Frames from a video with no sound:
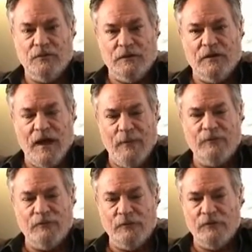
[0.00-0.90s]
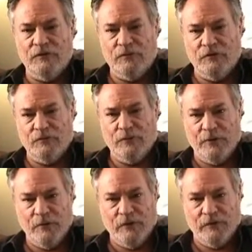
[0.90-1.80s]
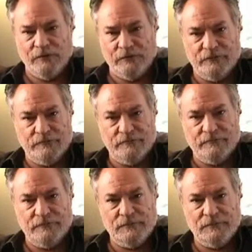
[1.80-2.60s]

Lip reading: you can absolutely see some parallels.